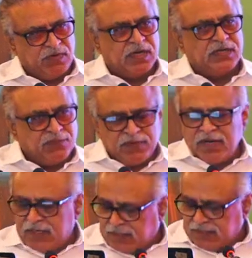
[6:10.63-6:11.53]
We can
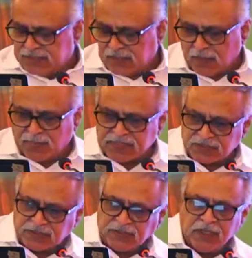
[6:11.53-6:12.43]
definitely increase our
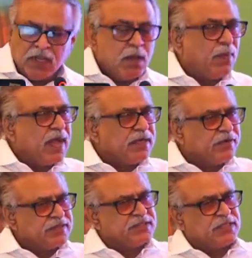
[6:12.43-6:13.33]
capacity by
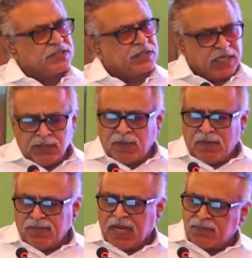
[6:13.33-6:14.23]
increasing the skill
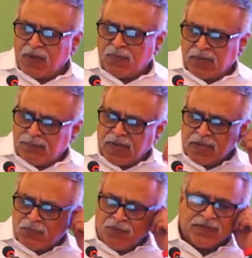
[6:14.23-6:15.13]
manpower, by
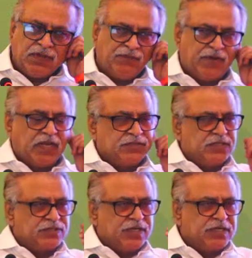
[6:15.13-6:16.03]
improving the
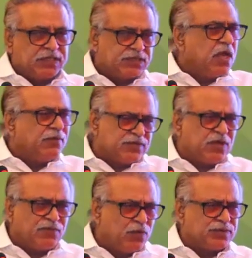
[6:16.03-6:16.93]
financial status, which
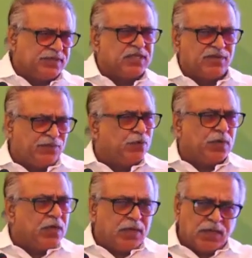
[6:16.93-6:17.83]
of course these are the few
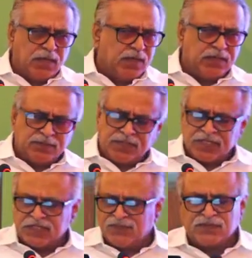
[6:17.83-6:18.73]

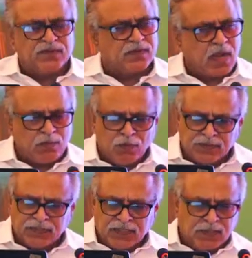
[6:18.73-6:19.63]
changes which would come
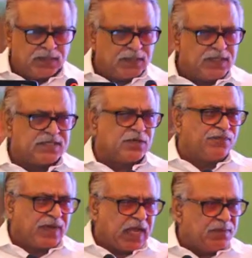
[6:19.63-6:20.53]
over the years
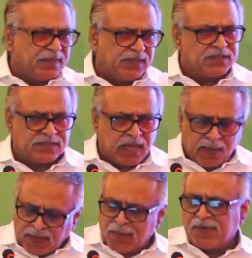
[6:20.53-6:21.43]
of time, and it is
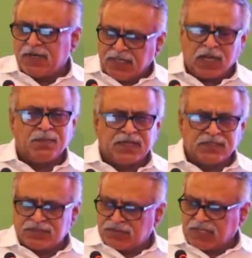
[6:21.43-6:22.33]
apparently coming in
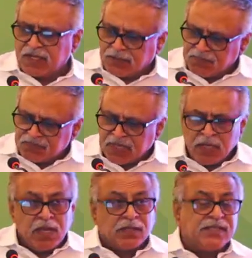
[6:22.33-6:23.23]
the society.
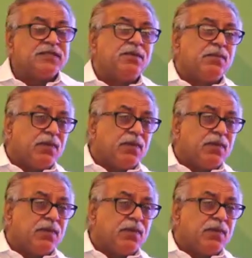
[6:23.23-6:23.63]
Then the